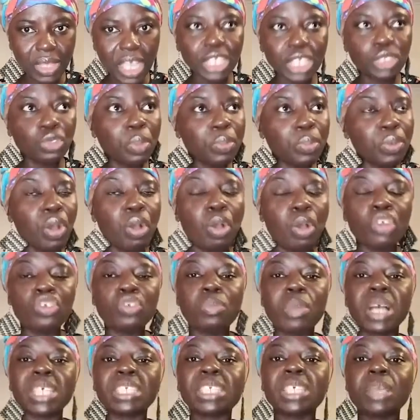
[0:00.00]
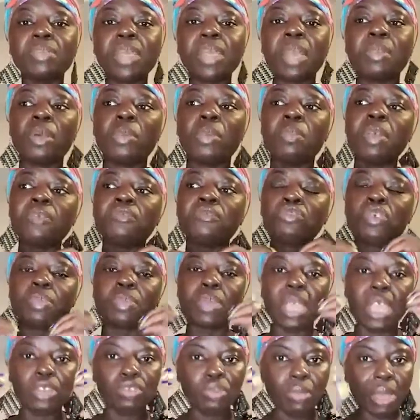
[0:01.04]
And to be a whole no same year or before
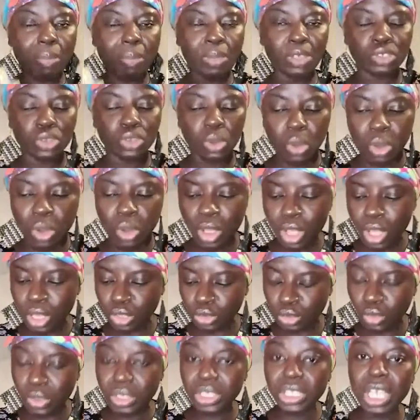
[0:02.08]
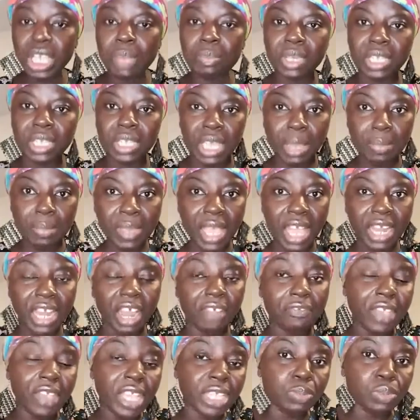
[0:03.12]
be my better social media be on
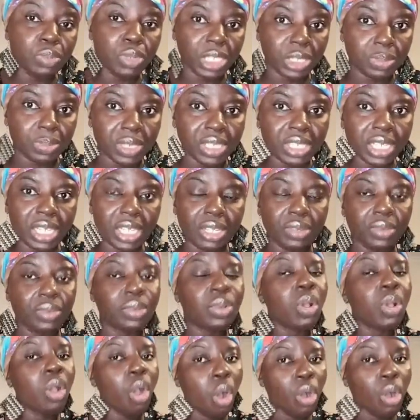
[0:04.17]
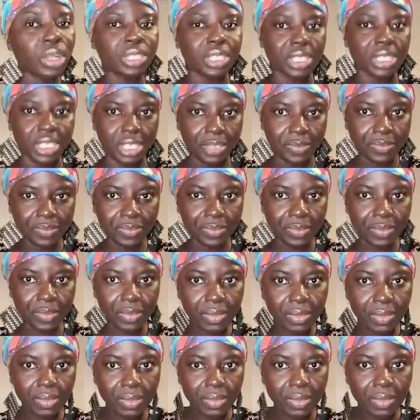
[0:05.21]
Facebook especially no or GD.
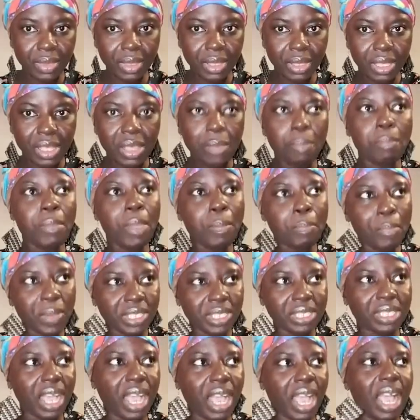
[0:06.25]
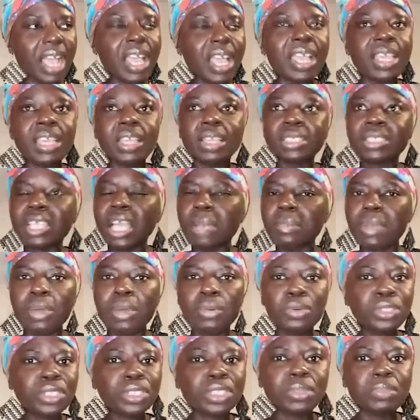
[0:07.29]
Me picture a
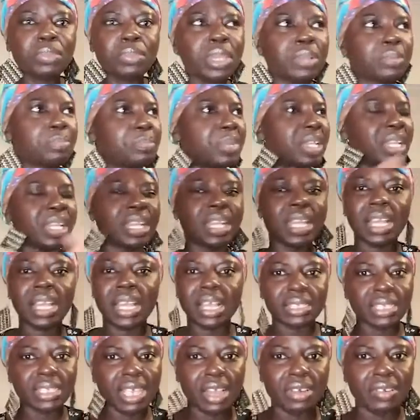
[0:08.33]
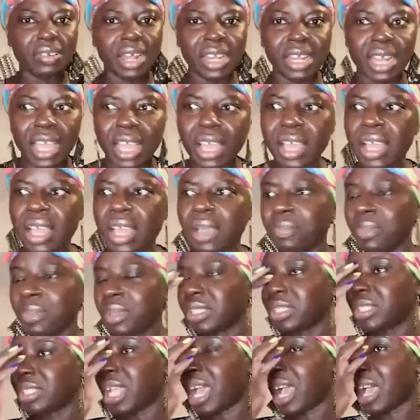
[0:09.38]
chama want to meet menen casacrida,
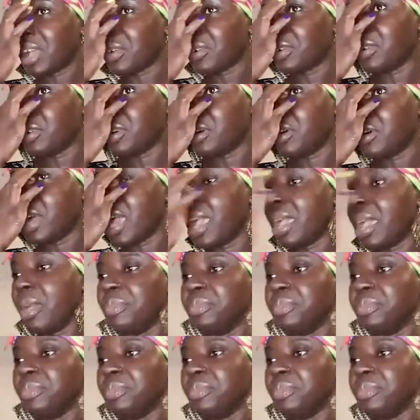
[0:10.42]
me share no